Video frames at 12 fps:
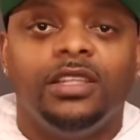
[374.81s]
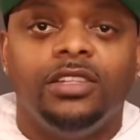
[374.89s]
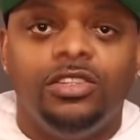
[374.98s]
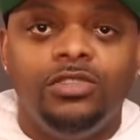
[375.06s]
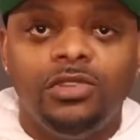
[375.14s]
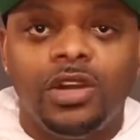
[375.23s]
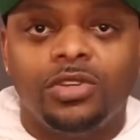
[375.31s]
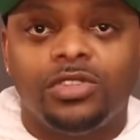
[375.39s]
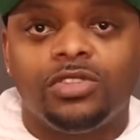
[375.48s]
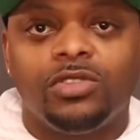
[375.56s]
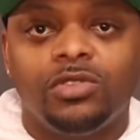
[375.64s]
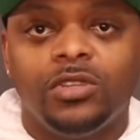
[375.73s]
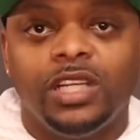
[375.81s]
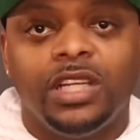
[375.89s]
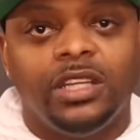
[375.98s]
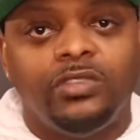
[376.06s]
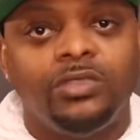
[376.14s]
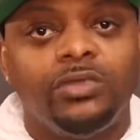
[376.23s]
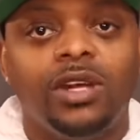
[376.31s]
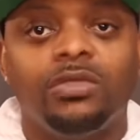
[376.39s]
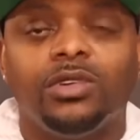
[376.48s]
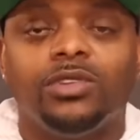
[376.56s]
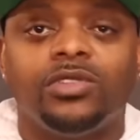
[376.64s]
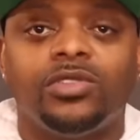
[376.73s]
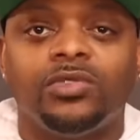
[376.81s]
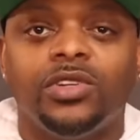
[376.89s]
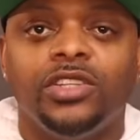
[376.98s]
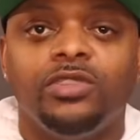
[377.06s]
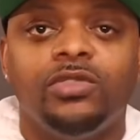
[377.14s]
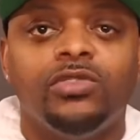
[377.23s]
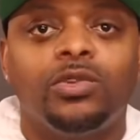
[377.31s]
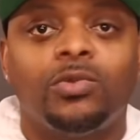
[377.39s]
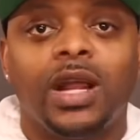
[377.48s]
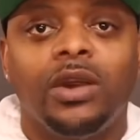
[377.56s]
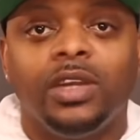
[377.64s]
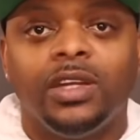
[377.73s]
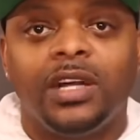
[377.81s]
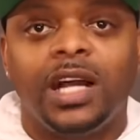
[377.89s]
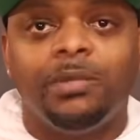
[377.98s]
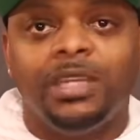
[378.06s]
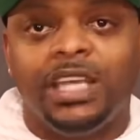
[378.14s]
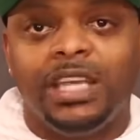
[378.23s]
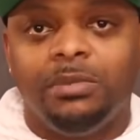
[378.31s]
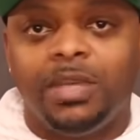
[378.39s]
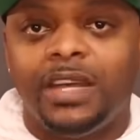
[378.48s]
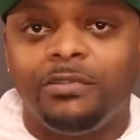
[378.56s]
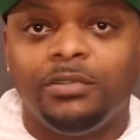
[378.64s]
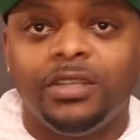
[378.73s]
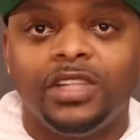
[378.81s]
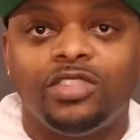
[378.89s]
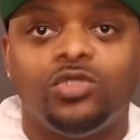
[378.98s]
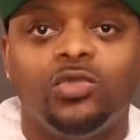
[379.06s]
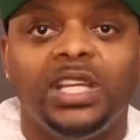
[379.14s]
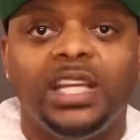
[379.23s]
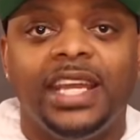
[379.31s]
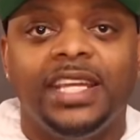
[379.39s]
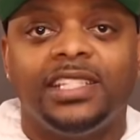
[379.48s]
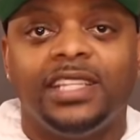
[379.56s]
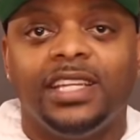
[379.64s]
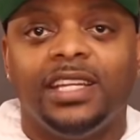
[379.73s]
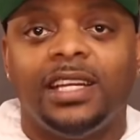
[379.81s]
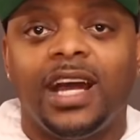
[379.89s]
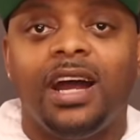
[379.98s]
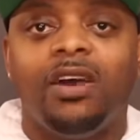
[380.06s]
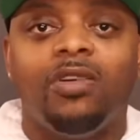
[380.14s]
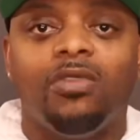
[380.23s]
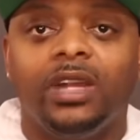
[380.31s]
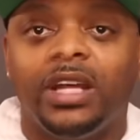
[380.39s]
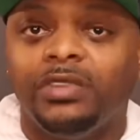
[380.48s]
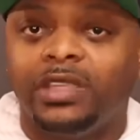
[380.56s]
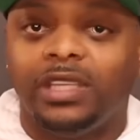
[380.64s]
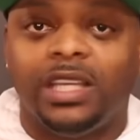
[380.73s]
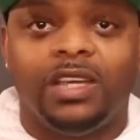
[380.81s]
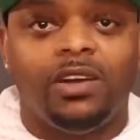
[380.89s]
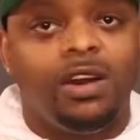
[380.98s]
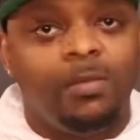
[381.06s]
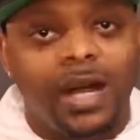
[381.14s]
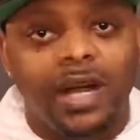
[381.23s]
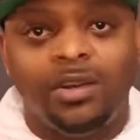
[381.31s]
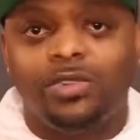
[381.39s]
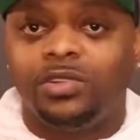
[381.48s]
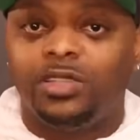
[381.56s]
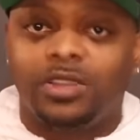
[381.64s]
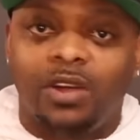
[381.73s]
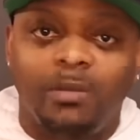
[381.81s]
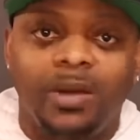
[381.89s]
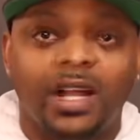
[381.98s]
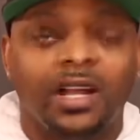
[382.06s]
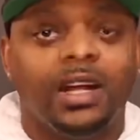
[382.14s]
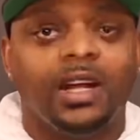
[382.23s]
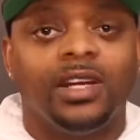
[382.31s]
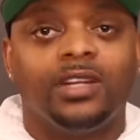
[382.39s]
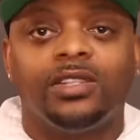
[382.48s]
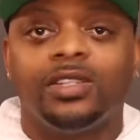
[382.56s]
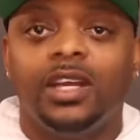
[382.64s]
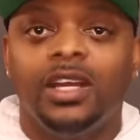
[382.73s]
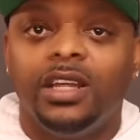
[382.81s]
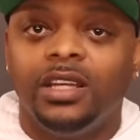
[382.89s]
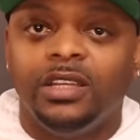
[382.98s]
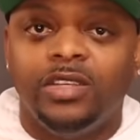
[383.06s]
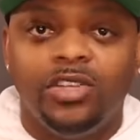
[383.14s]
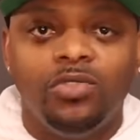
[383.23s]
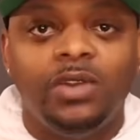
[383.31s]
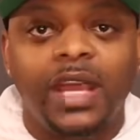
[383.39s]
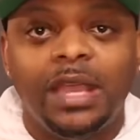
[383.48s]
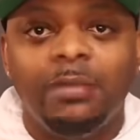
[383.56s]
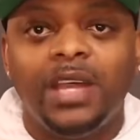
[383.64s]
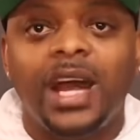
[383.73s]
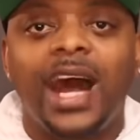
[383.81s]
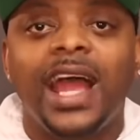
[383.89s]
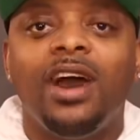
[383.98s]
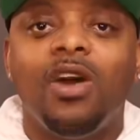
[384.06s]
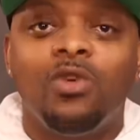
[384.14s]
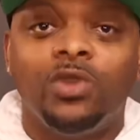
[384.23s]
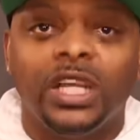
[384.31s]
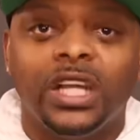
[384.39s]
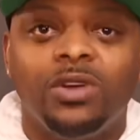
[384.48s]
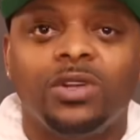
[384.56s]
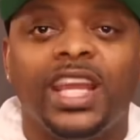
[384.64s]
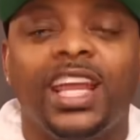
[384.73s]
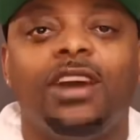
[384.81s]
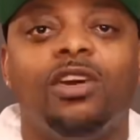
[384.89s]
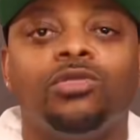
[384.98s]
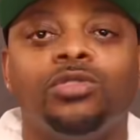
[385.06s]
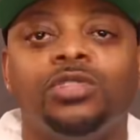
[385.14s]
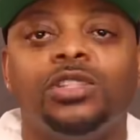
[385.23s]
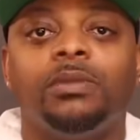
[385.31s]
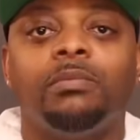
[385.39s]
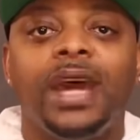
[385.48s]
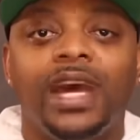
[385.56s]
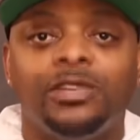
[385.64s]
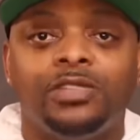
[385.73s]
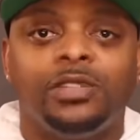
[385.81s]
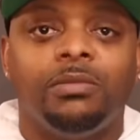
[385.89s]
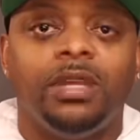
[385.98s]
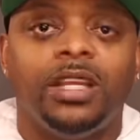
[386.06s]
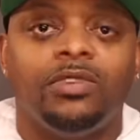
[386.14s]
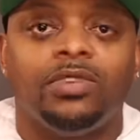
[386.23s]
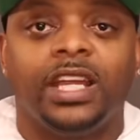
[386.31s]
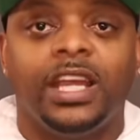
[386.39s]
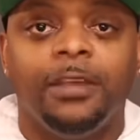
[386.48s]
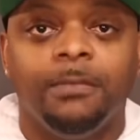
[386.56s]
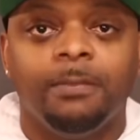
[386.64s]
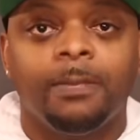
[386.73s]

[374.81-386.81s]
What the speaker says: You know the story, and if you don't know the story and you new around here, I became debt-free in 2018. I own everything, all my houses, all my cars, you name it, I own it, okay? Ownership matters to me, okay?